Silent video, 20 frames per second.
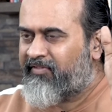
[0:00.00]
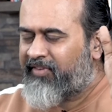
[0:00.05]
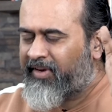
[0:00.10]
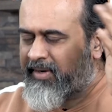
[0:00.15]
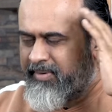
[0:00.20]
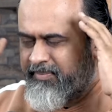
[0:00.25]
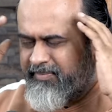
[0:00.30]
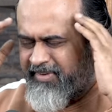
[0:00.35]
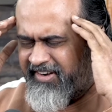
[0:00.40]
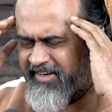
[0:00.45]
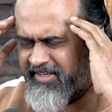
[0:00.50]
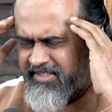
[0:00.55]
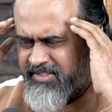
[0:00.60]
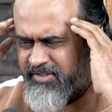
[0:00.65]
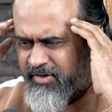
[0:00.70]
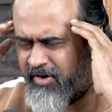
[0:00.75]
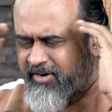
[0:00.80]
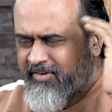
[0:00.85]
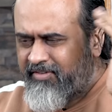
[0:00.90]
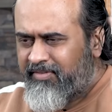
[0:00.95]
When it's
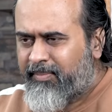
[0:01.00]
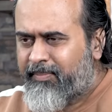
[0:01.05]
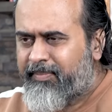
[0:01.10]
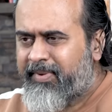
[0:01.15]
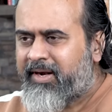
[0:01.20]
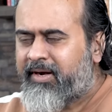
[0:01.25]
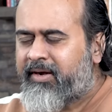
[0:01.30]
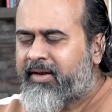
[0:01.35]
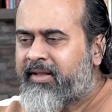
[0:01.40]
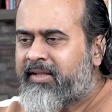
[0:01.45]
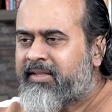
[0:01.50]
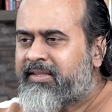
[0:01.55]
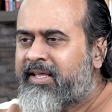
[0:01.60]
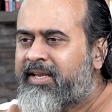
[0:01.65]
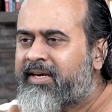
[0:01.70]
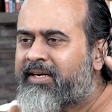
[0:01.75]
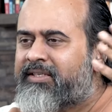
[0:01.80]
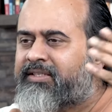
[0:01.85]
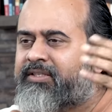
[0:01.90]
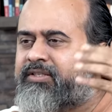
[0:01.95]
not a big deal,
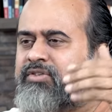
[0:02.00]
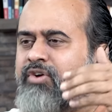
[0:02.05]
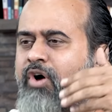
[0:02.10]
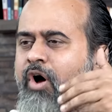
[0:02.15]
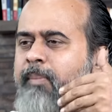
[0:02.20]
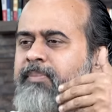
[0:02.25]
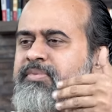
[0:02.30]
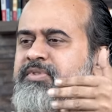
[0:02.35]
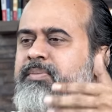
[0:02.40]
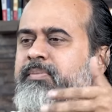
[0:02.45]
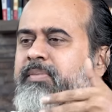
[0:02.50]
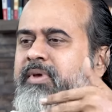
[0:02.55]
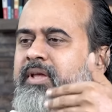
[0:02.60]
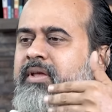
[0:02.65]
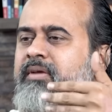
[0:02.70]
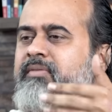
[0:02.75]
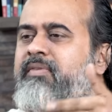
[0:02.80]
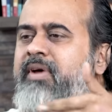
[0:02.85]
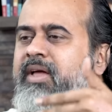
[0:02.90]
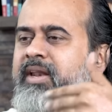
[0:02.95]
then it stops
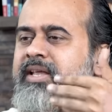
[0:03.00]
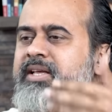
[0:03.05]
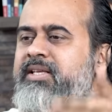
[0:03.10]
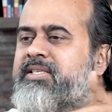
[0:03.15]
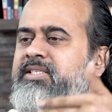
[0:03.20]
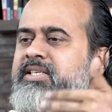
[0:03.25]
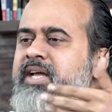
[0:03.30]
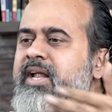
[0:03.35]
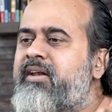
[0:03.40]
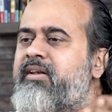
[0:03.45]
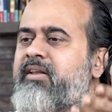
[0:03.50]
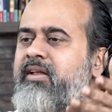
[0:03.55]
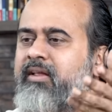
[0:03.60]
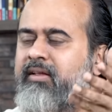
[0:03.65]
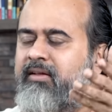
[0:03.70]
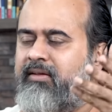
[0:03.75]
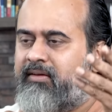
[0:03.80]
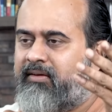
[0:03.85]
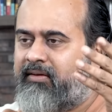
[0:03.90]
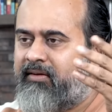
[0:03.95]
being very
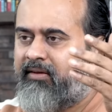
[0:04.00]
enchanting.